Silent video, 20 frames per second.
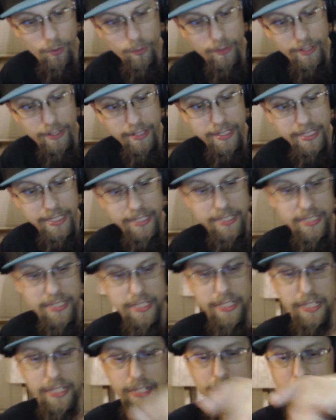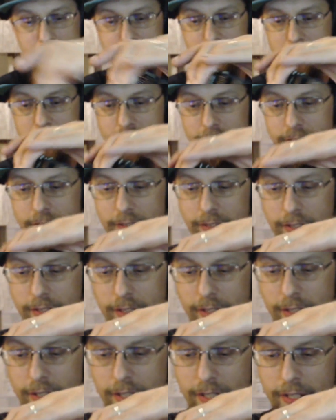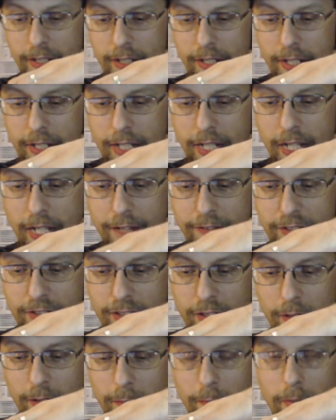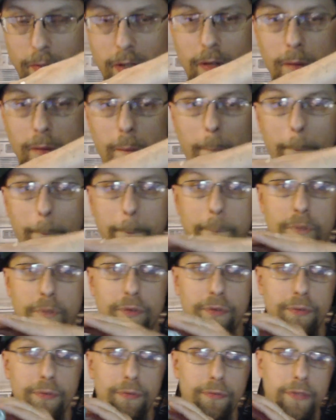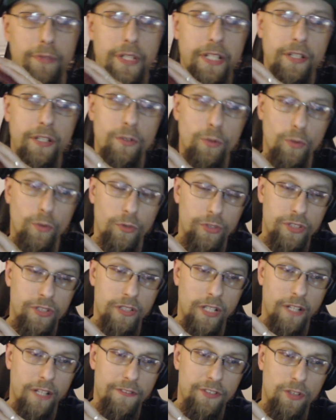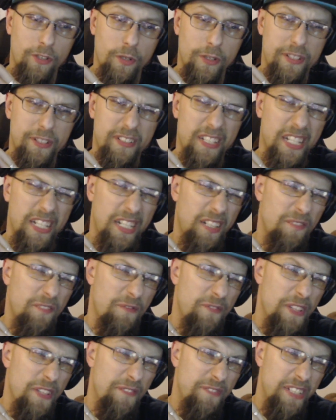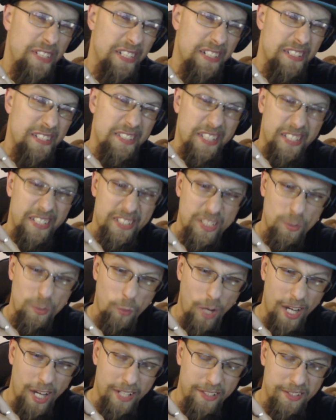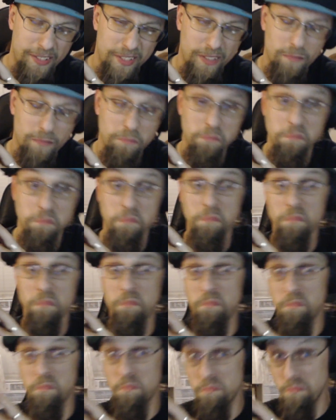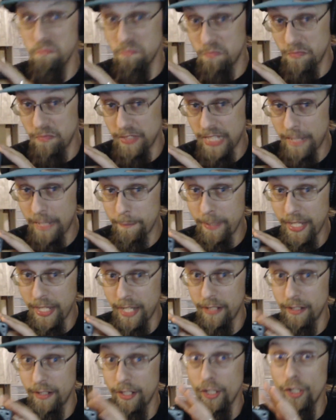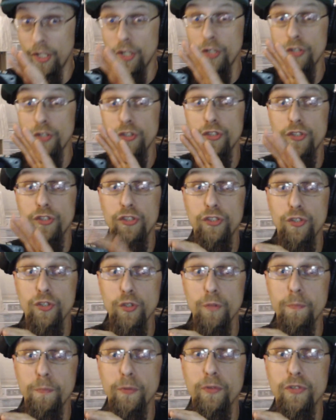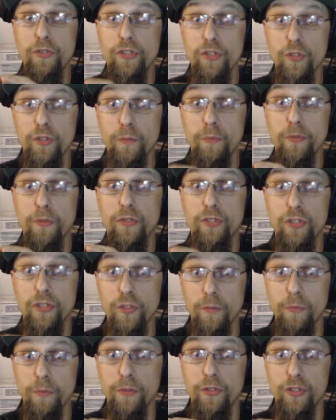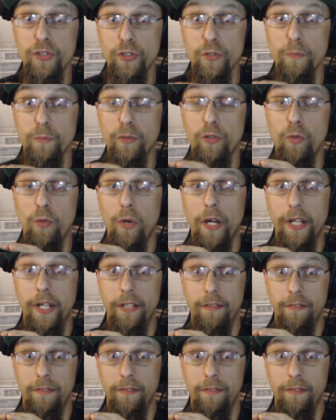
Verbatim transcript: these things have some pretty cool stuff. So it's like 50 to 60 watts. Not bad. Super, super, super, super quiet.